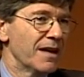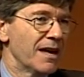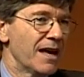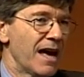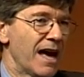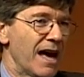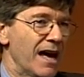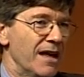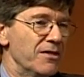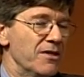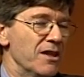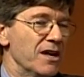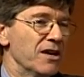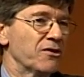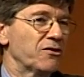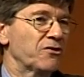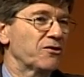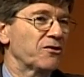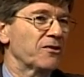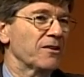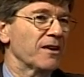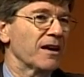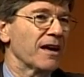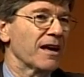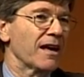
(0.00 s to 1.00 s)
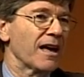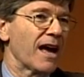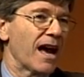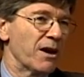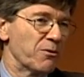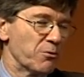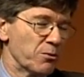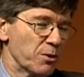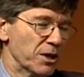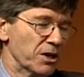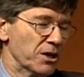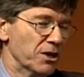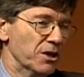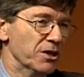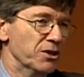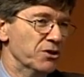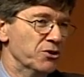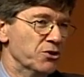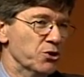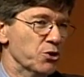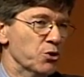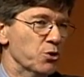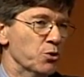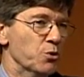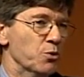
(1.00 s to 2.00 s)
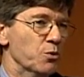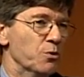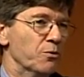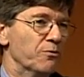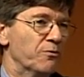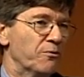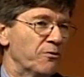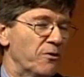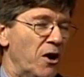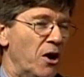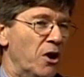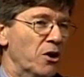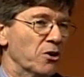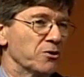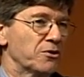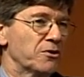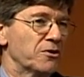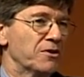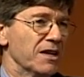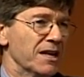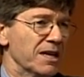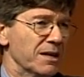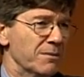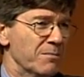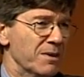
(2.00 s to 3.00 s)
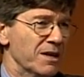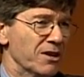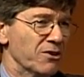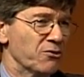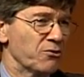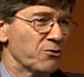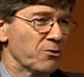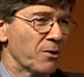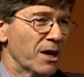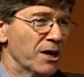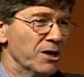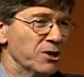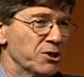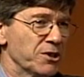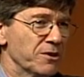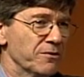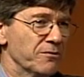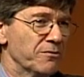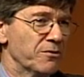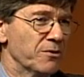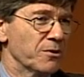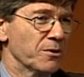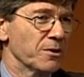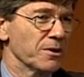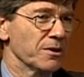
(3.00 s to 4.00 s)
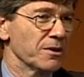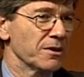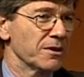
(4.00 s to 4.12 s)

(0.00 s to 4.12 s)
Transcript: And this I really do fault the administration for.